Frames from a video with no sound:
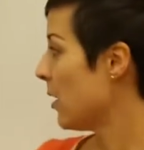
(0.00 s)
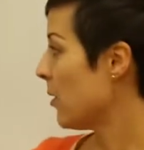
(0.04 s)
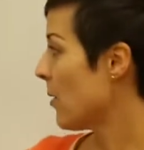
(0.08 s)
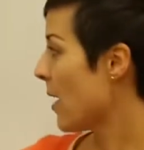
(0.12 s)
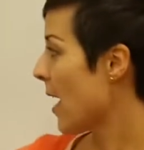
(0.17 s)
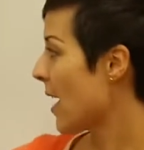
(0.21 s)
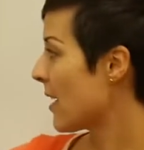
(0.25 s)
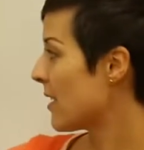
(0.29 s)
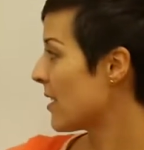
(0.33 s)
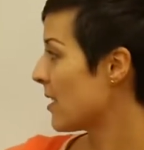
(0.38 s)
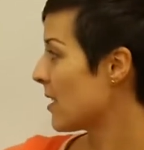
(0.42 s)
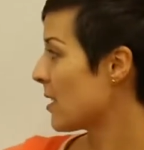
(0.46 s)
you
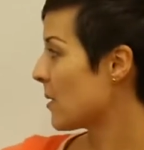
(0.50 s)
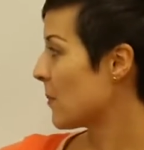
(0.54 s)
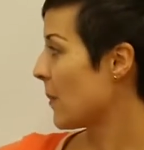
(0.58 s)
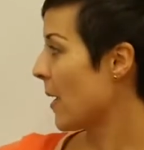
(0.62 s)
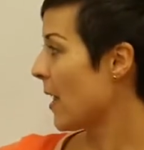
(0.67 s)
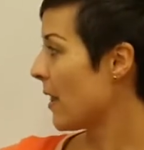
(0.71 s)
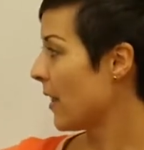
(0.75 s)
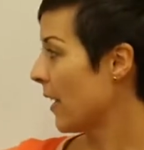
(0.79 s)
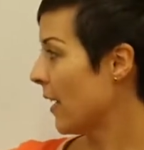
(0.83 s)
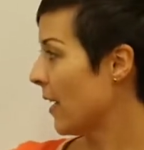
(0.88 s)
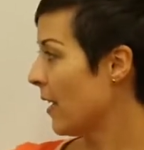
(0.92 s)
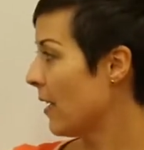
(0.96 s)
had to
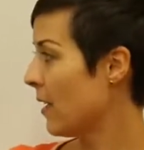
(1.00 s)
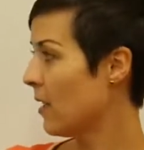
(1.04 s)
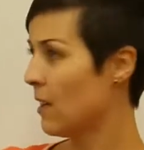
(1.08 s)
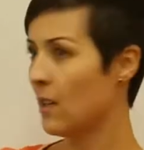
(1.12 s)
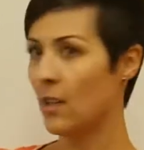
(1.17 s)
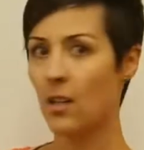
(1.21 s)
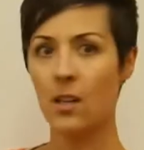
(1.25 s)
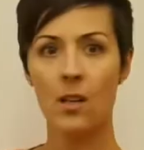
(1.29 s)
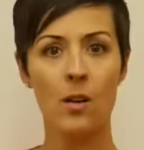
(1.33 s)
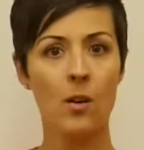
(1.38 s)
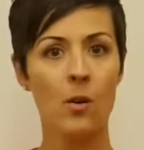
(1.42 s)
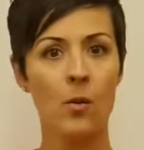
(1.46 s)
spell it
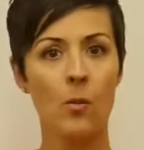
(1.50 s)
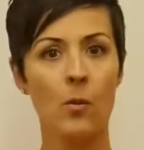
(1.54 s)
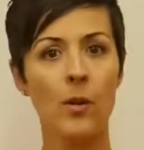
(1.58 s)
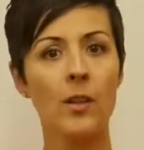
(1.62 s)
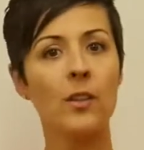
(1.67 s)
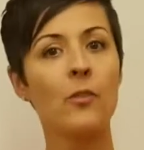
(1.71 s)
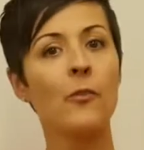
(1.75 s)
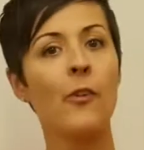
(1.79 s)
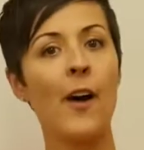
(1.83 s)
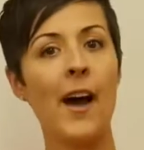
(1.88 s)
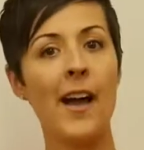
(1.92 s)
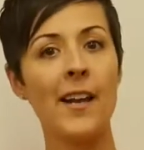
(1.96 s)

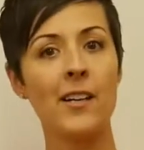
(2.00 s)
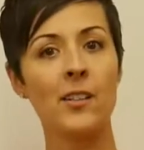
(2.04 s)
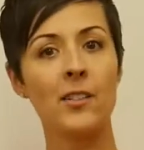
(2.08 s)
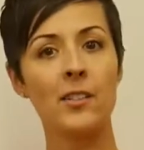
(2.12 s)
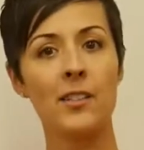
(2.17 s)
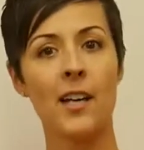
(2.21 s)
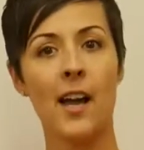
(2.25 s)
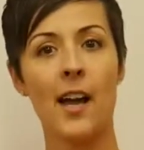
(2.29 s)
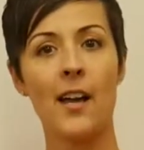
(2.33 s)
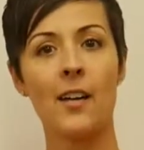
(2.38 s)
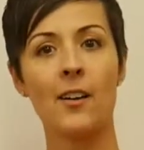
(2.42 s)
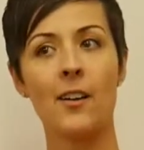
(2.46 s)
with final
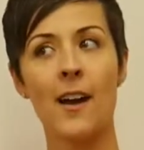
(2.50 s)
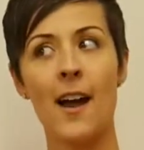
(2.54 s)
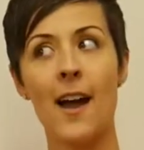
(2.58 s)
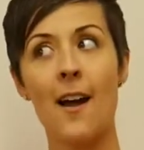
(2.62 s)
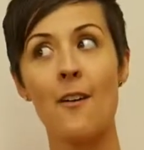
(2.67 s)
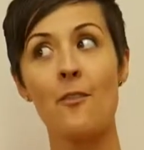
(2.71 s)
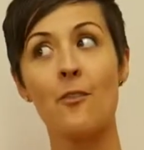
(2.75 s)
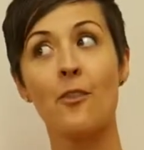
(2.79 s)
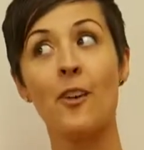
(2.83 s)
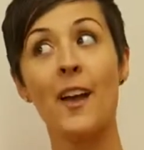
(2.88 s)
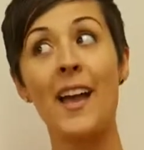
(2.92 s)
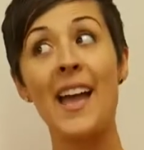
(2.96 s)

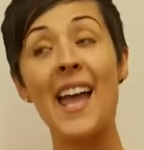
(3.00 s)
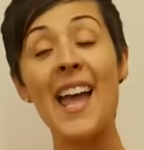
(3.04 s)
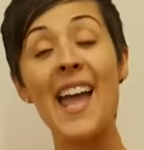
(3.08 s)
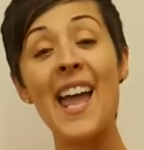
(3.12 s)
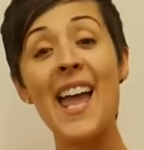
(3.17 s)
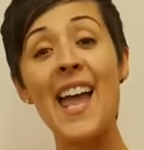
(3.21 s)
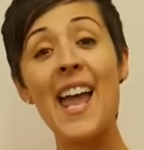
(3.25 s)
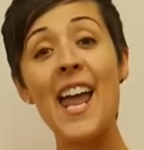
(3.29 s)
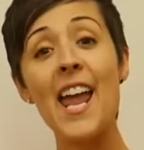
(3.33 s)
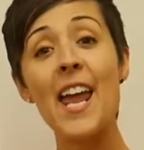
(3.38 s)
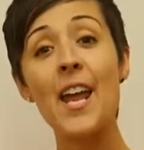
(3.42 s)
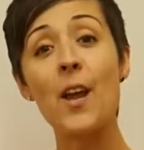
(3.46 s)
digraph
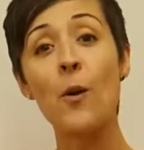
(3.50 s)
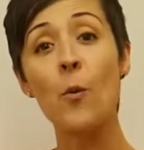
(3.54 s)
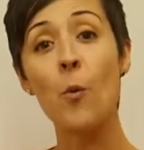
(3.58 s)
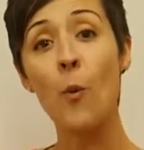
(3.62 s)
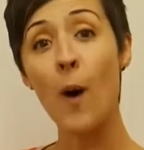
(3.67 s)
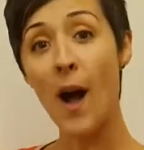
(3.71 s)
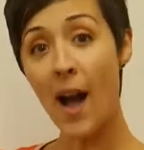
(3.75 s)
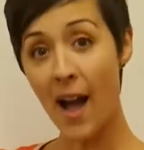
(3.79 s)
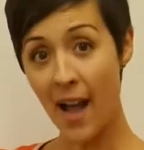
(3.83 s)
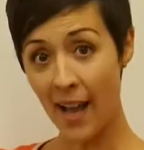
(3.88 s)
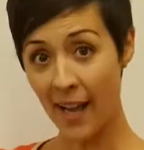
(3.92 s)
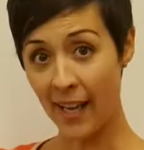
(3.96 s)

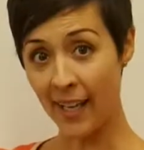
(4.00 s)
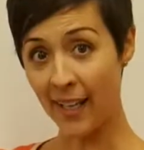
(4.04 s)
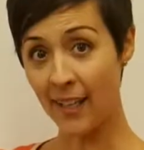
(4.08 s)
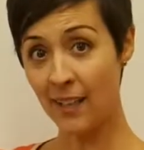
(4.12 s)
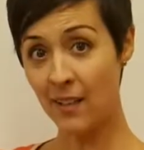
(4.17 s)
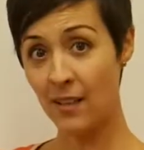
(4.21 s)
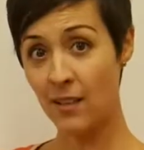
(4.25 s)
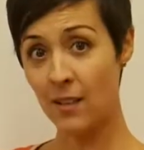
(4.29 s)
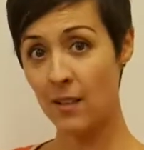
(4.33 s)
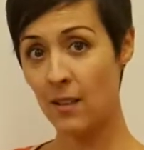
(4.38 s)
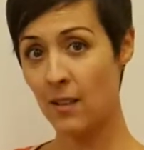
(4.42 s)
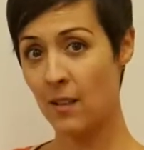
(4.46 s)

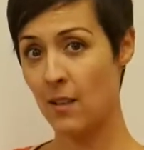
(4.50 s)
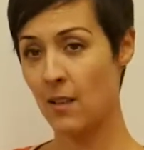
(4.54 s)
A-Y.